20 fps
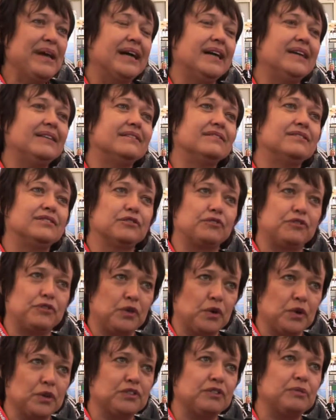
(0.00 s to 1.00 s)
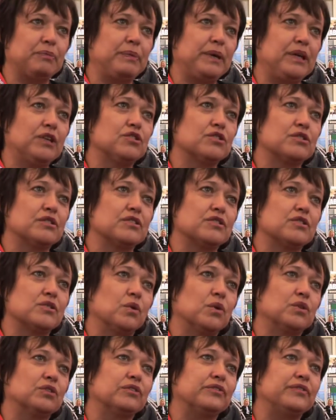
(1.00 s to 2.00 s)
It is the first beach
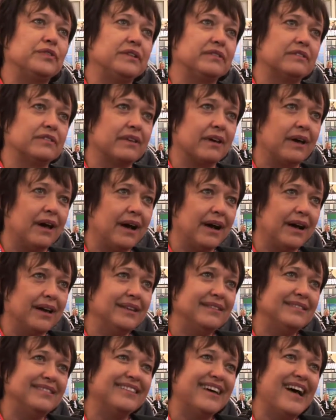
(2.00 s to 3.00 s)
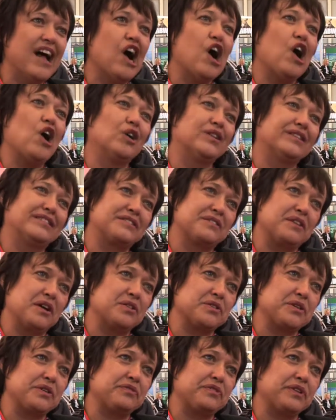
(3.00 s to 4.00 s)
resort of its kind on the
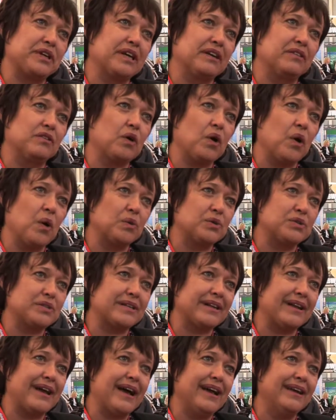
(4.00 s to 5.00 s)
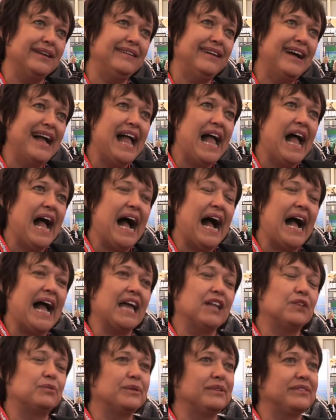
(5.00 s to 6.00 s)
South African coastline,
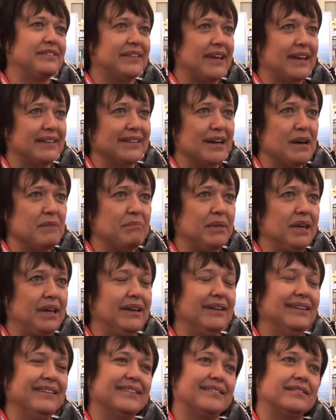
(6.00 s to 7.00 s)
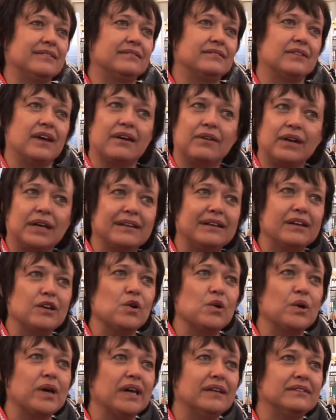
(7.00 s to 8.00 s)
and with that I mean it is directly
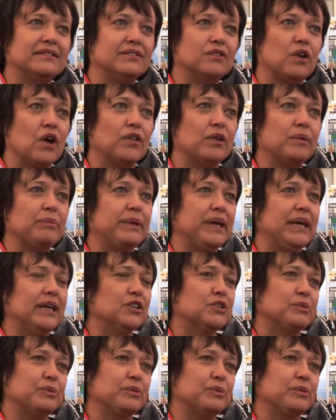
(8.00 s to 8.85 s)
located on the beach